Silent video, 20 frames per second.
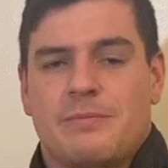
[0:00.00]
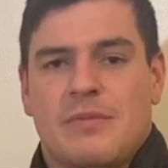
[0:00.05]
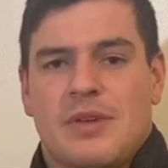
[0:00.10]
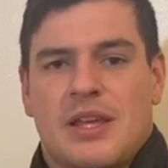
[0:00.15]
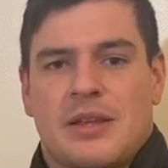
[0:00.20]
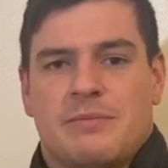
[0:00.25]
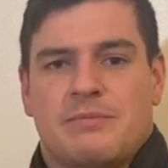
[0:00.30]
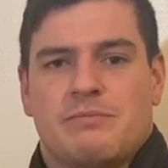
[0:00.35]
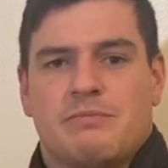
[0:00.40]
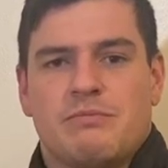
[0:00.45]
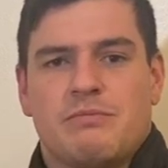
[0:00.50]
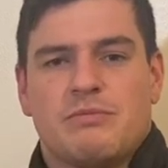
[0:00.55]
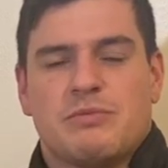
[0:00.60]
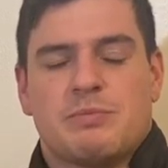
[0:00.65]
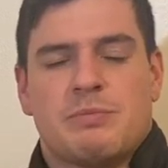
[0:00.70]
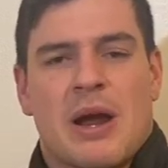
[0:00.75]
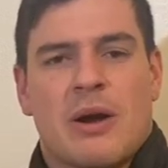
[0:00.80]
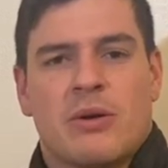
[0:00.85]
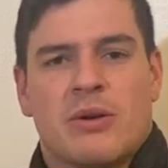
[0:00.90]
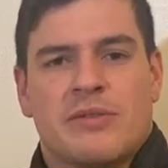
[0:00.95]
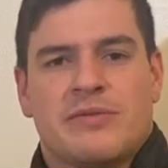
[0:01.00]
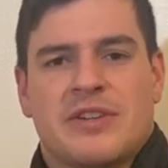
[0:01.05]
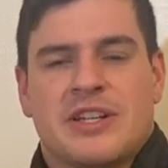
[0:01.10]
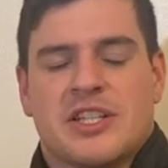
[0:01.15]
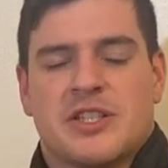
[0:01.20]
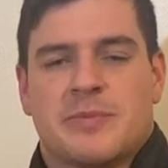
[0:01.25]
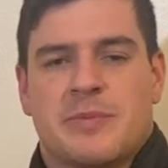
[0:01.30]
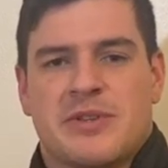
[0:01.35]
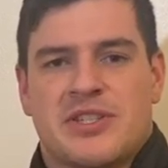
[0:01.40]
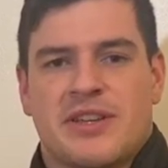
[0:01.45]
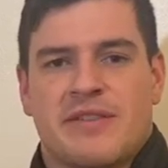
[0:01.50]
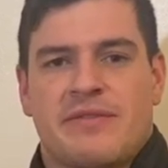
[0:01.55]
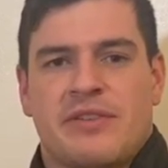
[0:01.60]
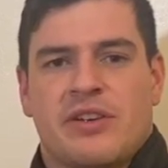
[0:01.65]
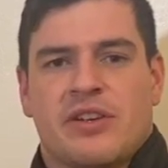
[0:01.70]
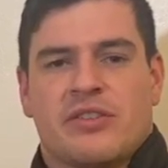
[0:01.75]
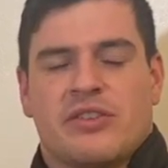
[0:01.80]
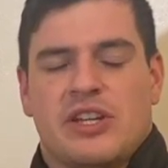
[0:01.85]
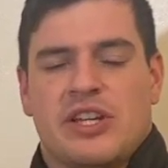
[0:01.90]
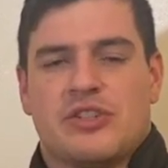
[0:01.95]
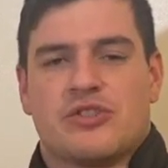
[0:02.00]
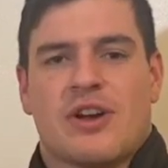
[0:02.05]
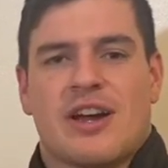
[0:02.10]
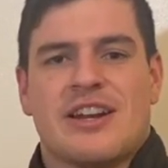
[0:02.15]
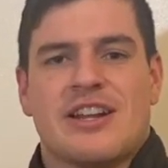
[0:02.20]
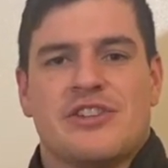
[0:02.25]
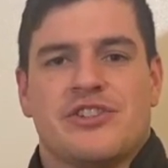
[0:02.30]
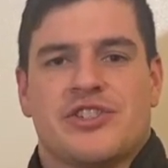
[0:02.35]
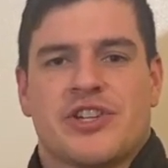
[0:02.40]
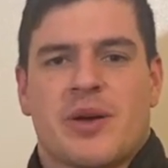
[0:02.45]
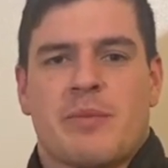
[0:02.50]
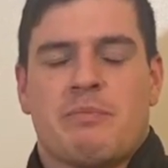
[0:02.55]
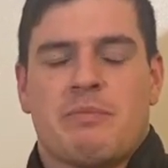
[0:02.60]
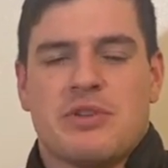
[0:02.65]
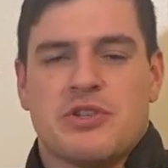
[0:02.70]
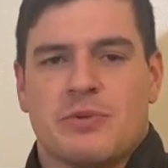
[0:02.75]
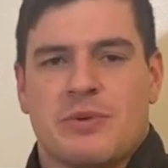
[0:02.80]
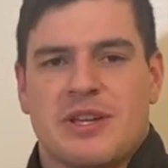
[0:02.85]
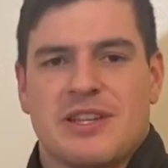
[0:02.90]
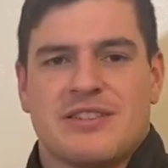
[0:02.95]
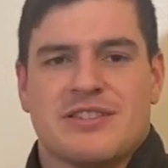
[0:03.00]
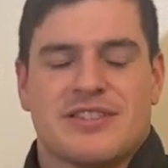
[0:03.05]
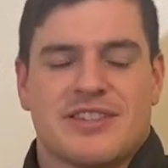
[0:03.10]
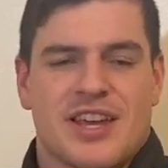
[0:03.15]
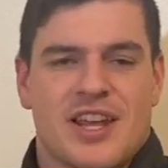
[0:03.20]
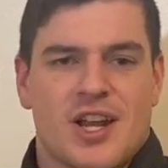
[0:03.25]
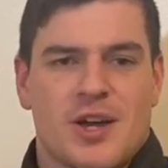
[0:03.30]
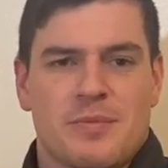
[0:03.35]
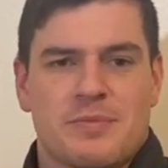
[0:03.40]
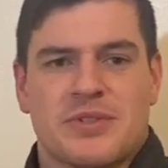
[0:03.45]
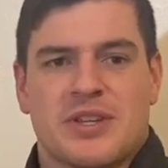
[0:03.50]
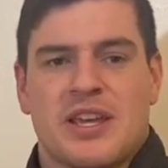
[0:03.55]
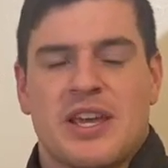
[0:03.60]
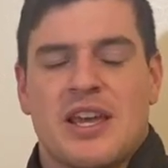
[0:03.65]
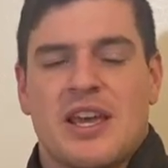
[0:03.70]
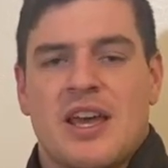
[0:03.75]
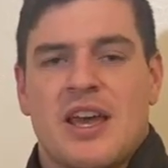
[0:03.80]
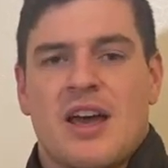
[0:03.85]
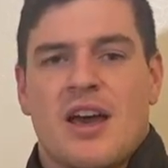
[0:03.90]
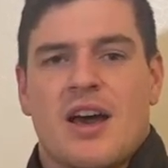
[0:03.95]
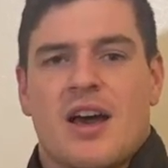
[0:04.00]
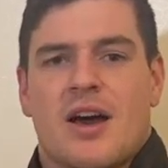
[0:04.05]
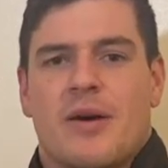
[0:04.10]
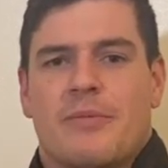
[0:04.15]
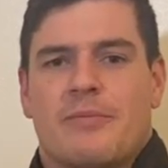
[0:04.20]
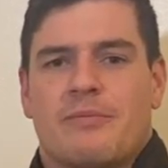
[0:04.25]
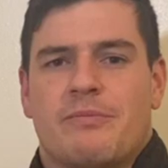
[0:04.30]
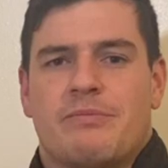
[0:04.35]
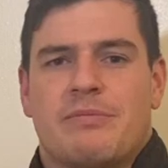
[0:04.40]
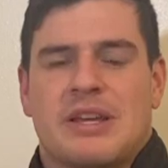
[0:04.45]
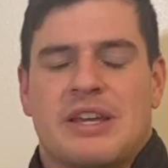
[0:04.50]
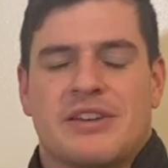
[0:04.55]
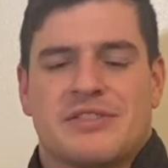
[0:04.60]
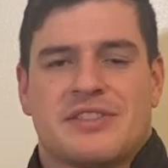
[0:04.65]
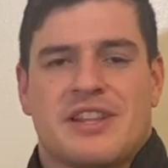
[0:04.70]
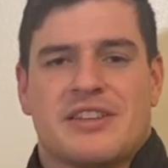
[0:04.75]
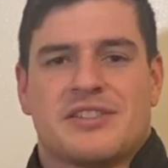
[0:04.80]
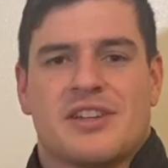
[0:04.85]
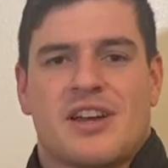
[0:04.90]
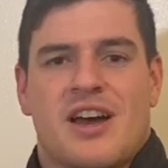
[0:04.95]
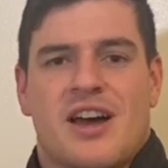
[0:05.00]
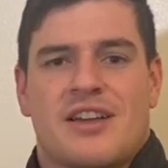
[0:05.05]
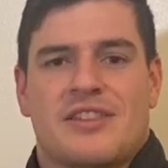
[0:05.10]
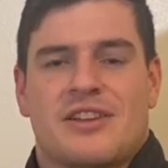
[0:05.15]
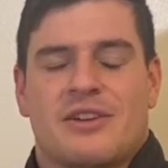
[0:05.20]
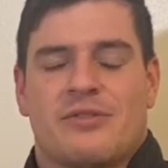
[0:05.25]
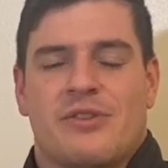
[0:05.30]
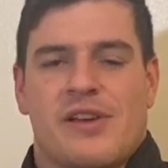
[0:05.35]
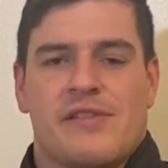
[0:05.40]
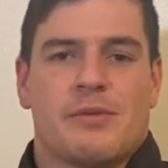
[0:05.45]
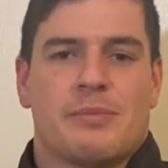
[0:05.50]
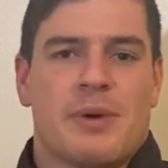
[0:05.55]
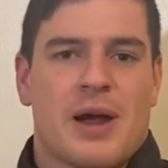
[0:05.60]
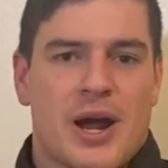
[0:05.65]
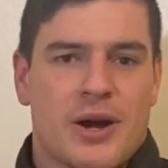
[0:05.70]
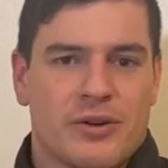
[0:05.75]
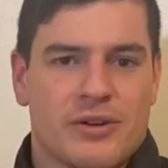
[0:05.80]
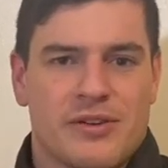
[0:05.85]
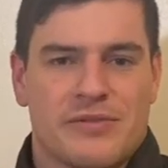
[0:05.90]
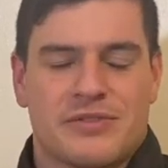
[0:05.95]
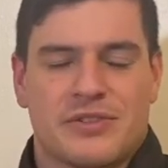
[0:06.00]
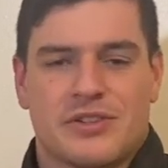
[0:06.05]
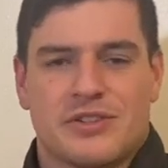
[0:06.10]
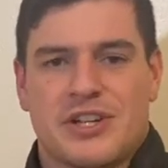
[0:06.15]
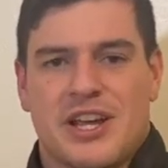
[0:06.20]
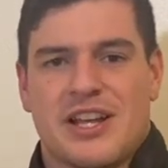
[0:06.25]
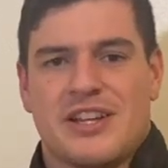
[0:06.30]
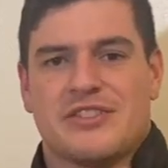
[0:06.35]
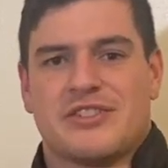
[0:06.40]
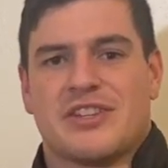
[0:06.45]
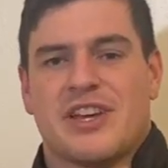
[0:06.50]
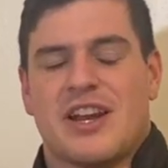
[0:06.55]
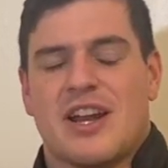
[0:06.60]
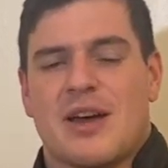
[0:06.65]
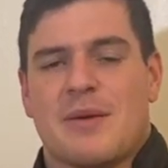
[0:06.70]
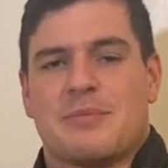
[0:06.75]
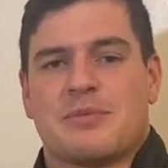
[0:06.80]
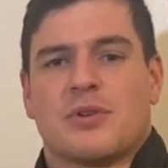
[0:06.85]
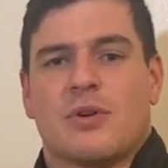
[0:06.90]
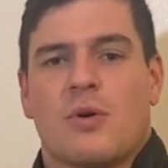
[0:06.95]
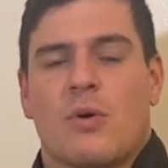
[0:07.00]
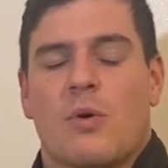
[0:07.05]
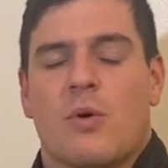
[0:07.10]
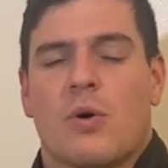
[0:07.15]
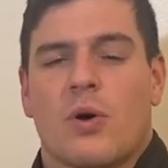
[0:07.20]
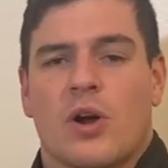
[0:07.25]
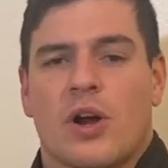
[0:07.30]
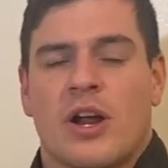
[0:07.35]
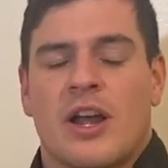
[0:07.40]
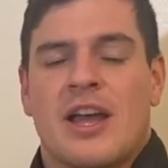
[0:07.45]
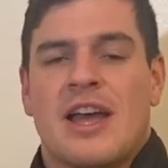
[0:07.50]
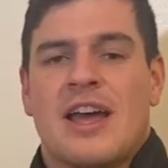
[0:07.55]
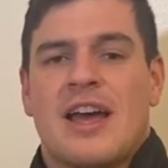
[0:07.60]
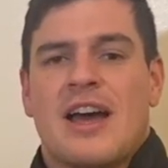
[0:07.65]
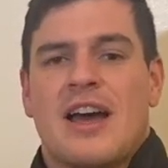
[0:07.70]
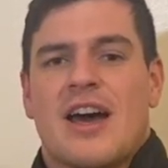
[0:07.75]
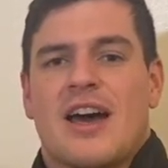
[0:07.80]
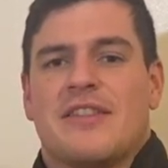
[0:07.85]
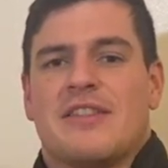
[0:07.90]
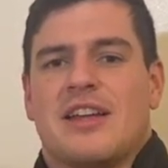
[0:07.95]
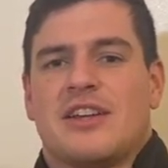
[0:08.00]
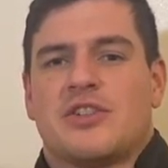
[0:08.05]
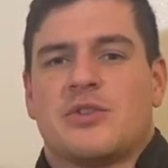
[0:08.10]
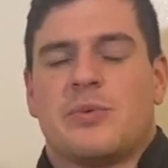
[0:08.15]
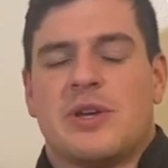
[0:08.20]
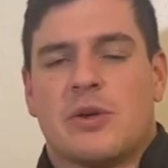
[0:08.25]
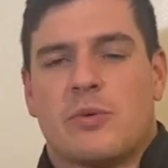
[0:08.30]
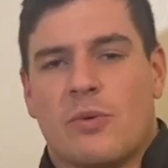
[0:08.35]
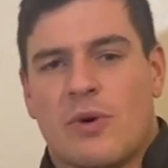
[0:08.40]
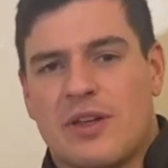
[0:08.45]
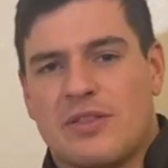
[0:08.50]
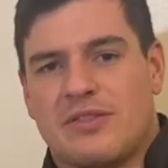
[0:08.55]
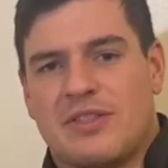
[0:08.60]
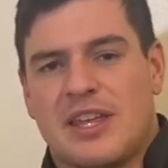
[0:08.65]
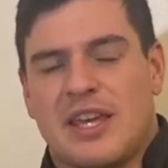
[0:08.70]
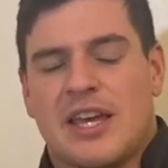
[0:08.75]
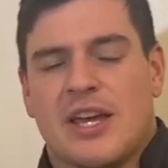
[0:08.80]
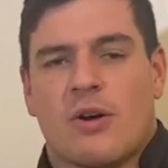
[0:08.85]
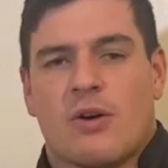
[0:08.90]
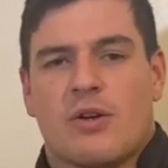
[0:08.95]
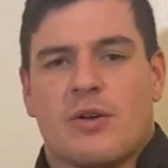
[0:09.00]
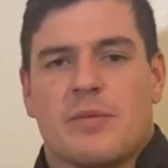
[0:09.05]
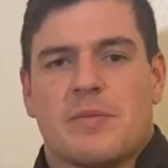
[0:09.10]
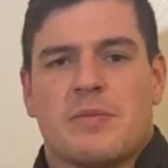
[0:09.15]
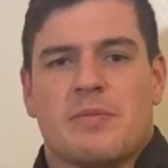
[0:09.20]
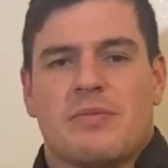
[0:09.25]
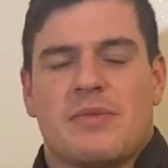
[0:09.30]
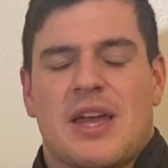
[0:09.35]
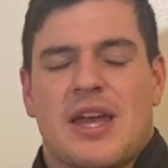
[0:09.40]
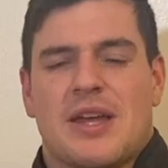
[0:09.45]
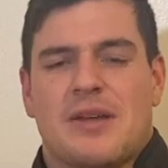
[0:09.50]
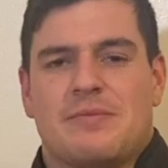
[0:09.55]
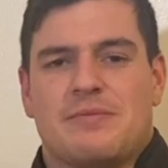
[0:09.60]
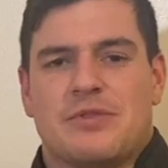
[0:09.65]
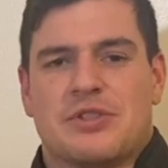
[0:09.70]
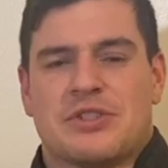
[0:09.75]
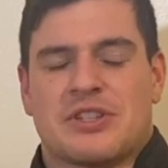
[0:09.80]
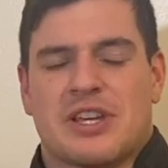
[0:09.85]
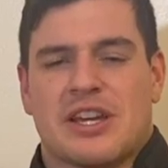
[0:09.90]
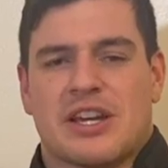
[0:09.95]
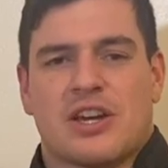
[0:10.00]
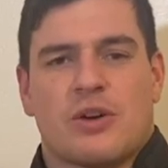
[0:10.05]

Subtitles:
in powerlifting specifically, try to jump between setups because they saw their favorite powerlifter change setups, or they tweak one thing, or they just get